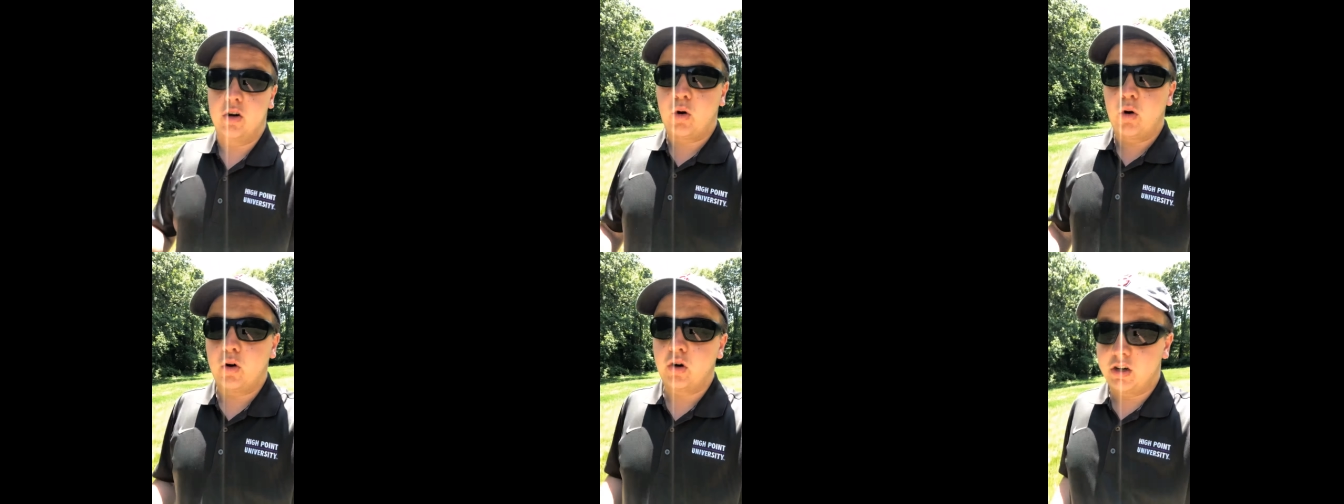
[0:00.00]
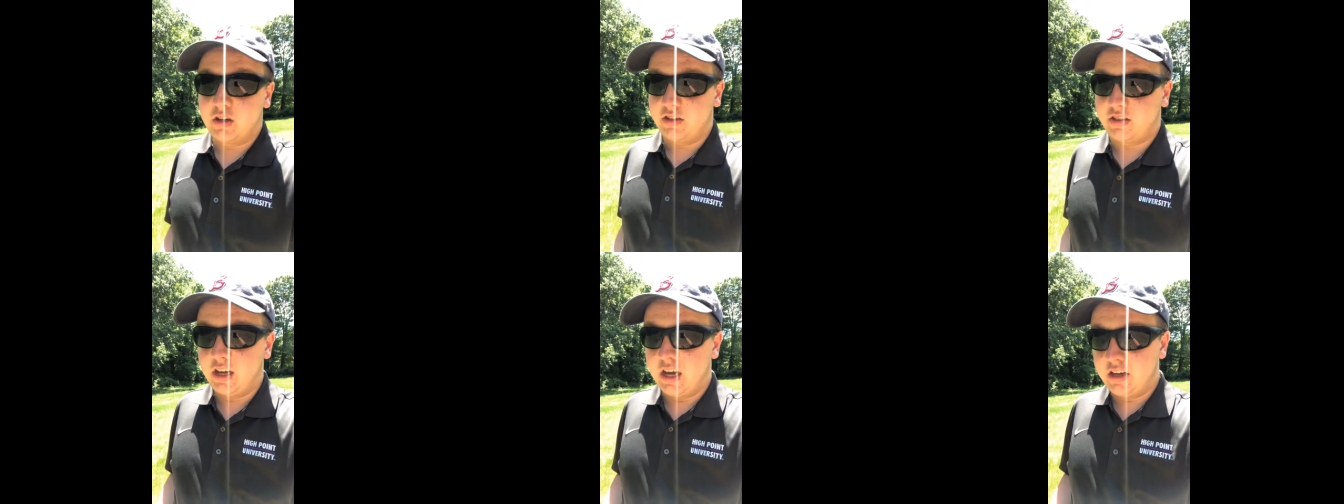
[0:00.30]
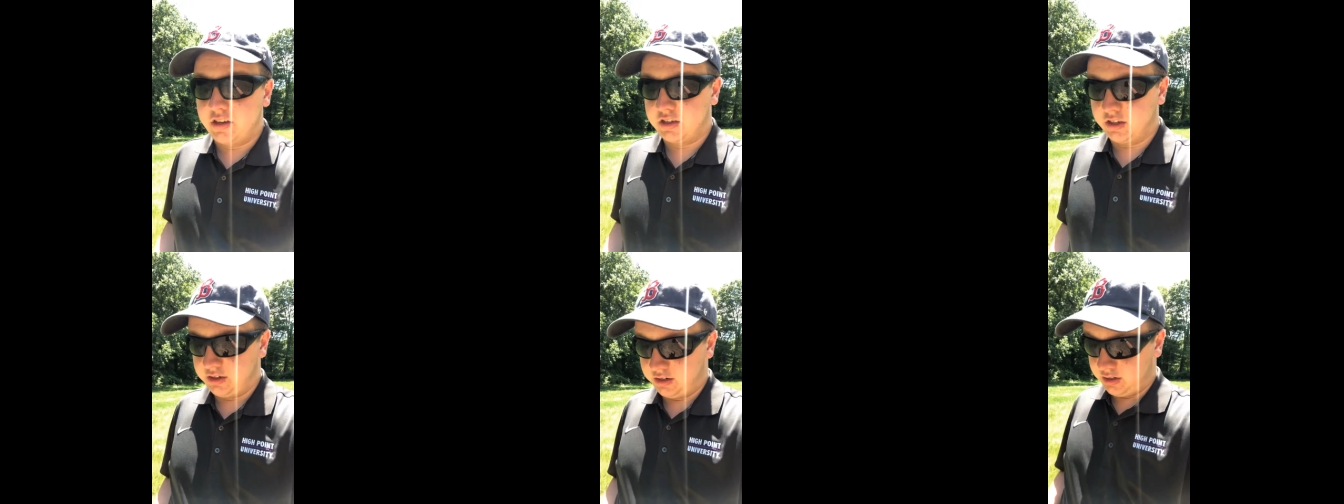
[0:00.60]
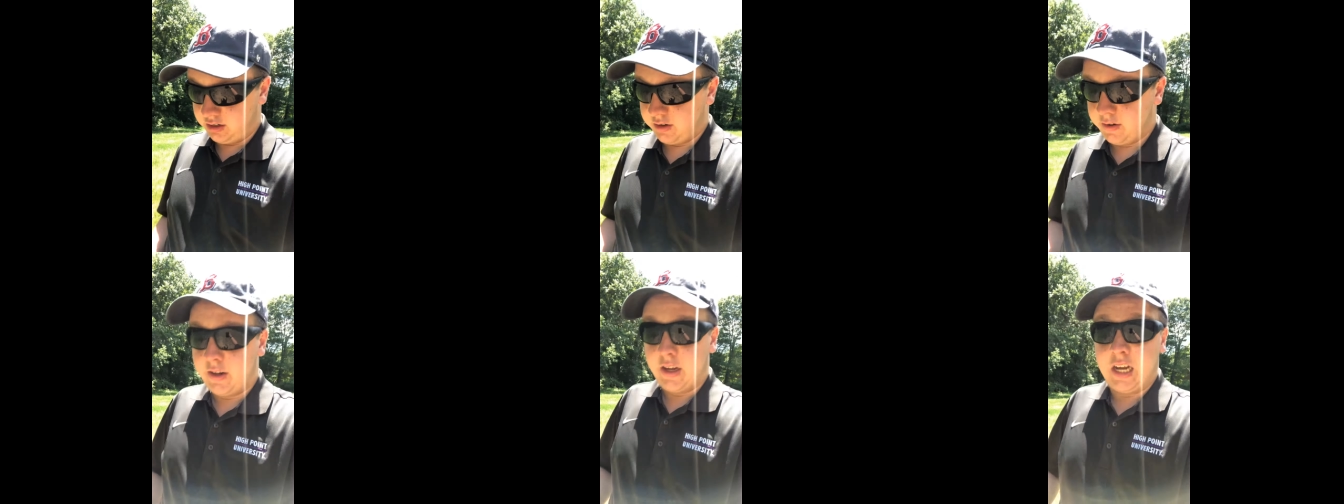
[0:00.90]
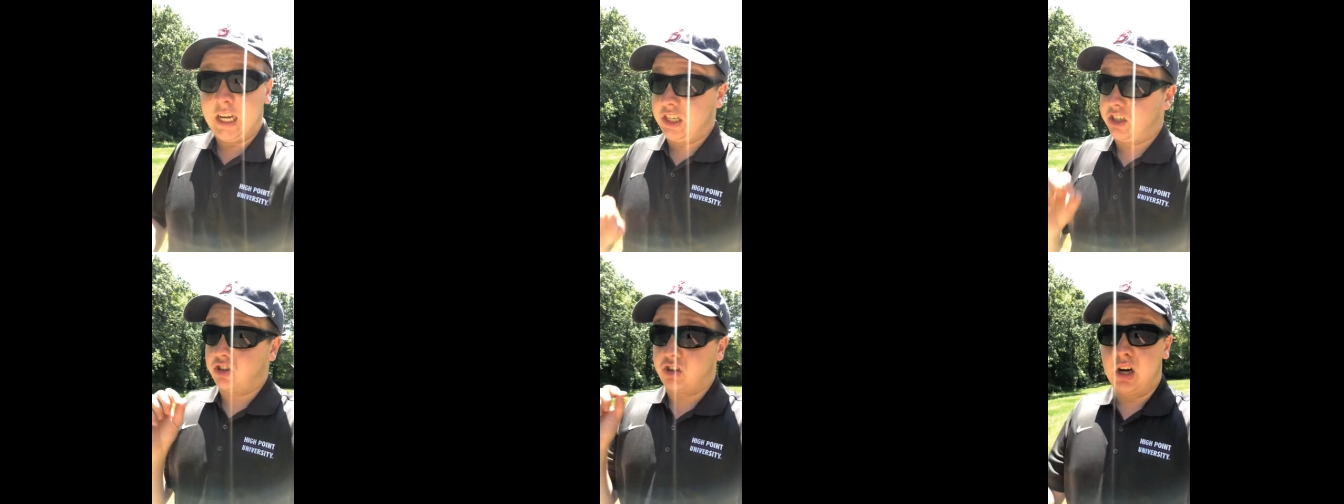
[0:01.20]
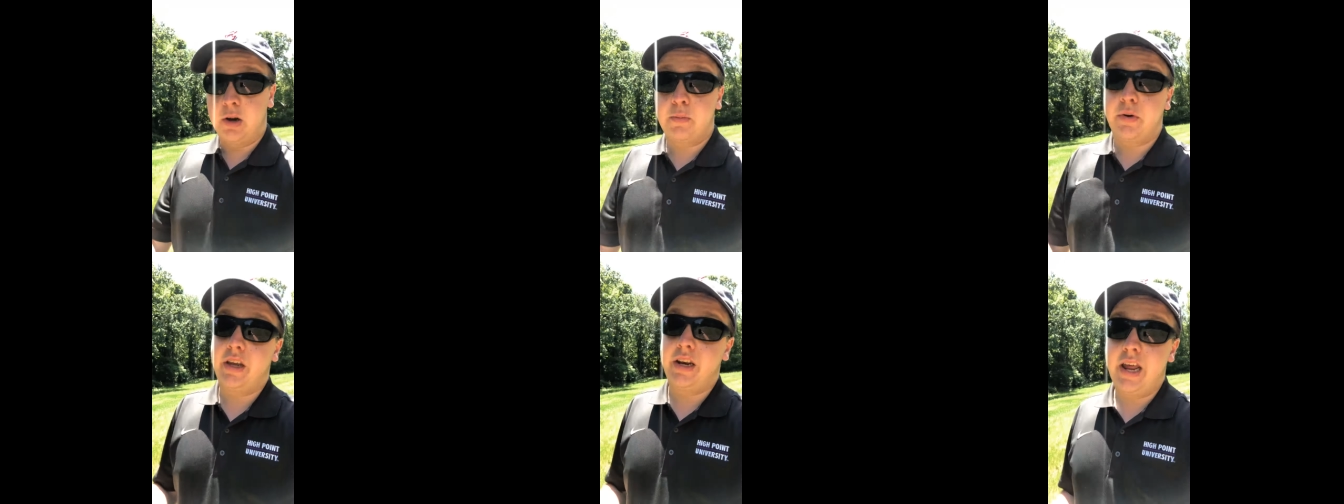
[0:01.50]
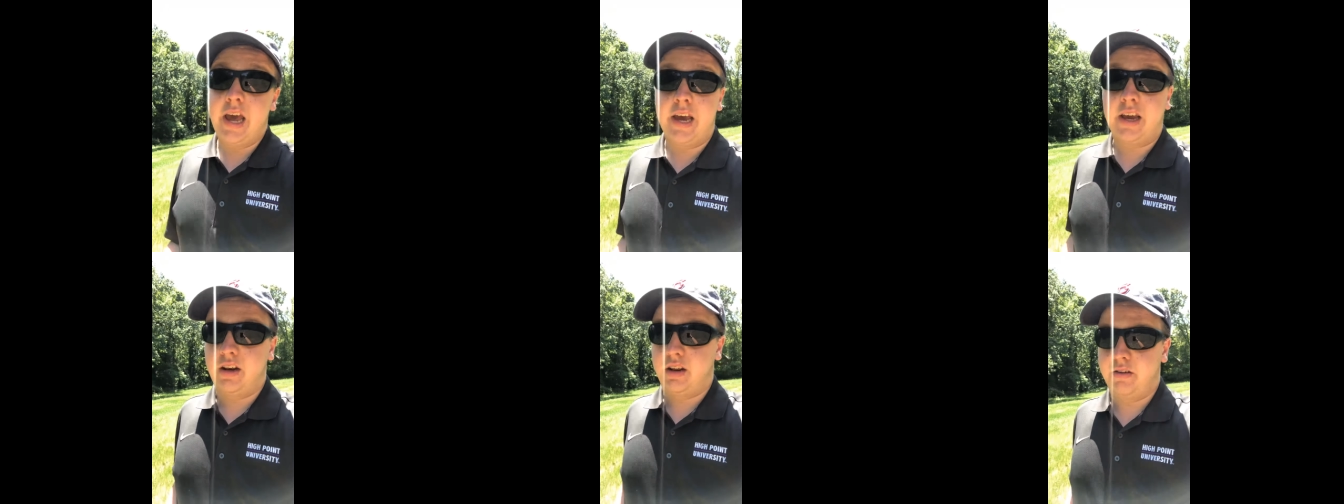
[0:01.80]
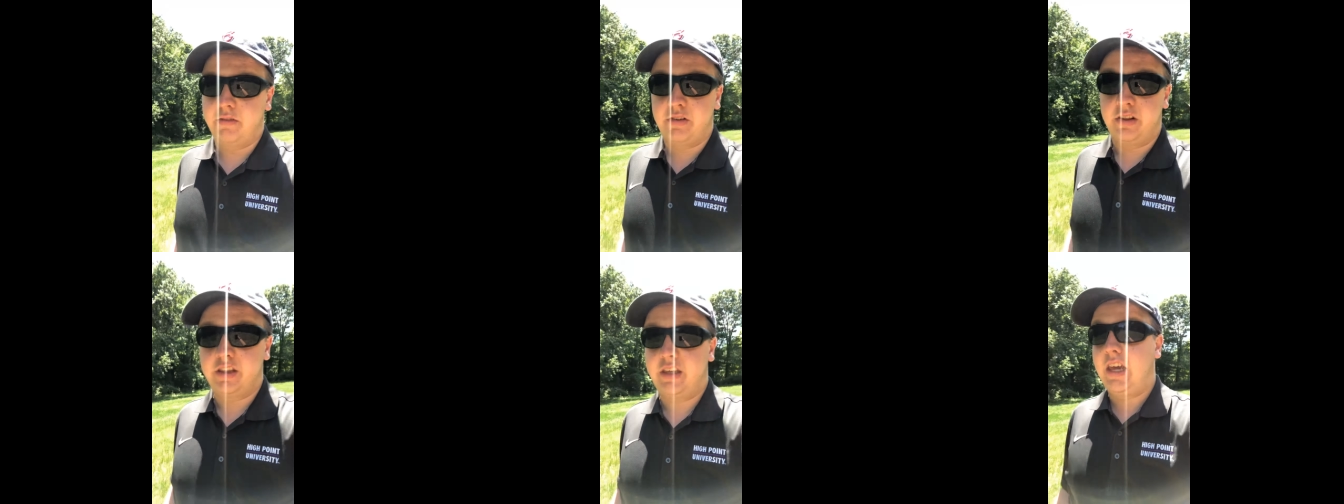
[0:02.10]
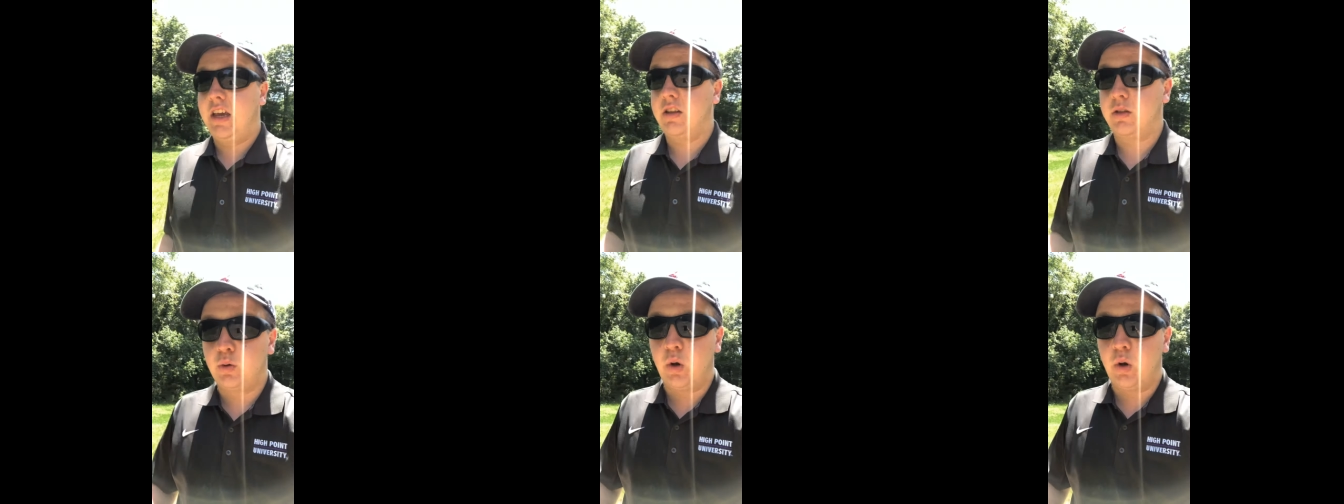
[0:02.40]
organization extremely negative negative. and guess